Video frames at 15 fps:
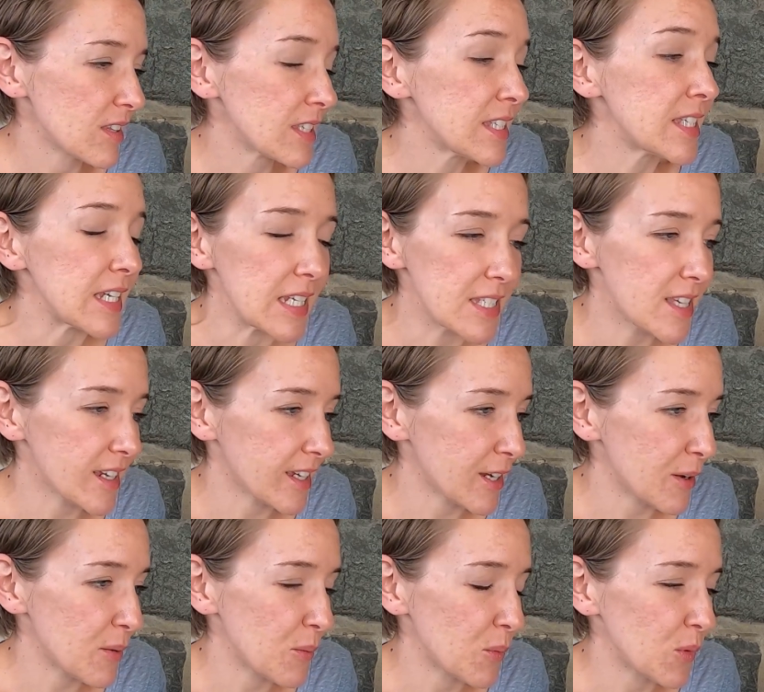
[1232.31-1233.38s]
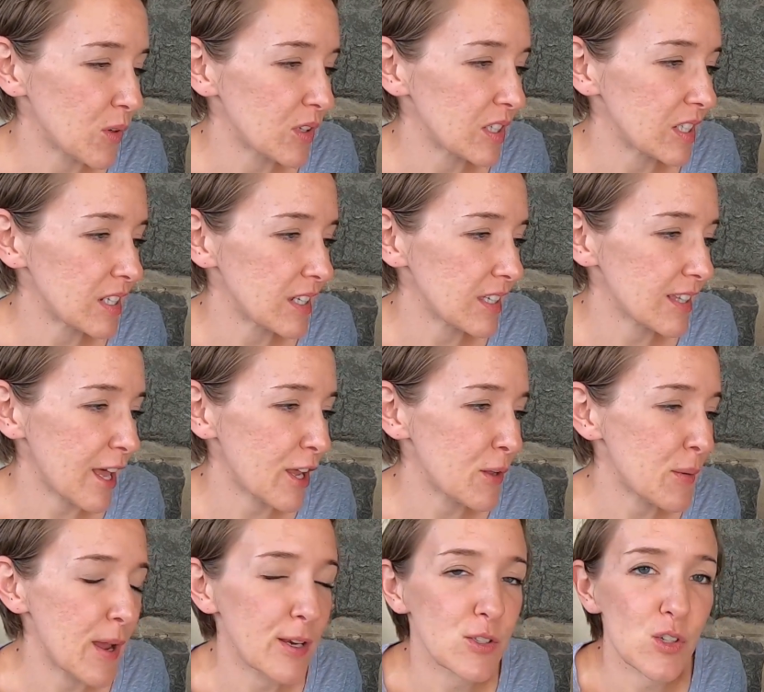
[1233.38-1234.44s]
the D ticket would allow you
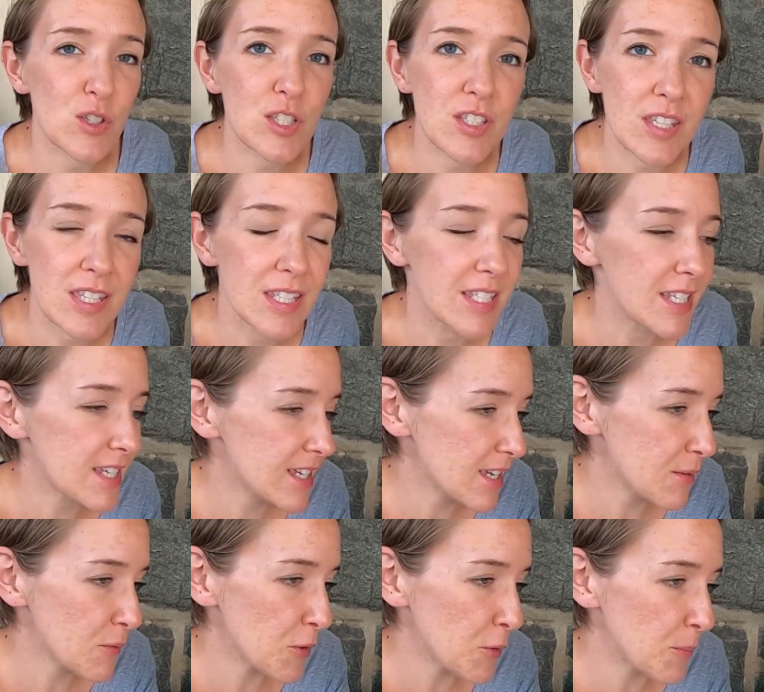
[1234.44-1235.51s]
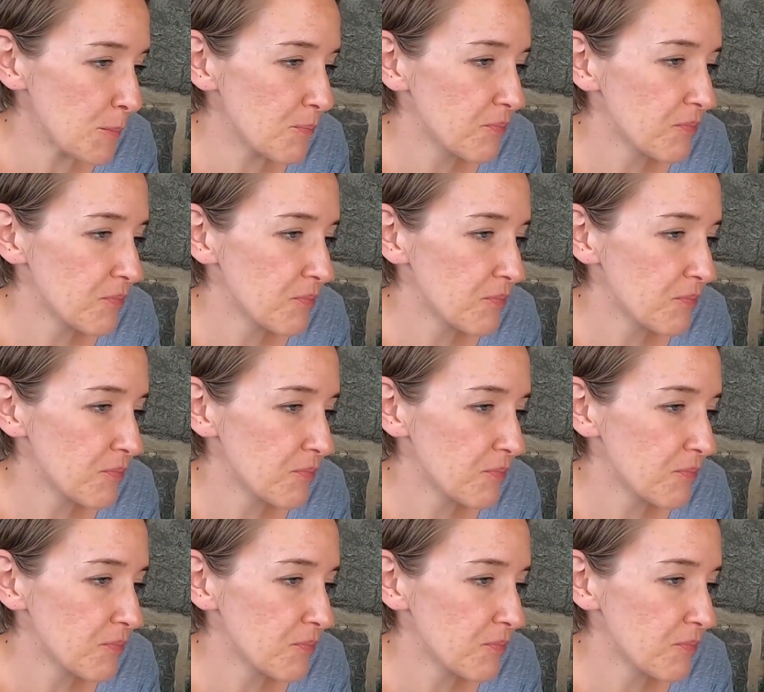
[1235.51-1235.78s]
entrance to the Tiki Room,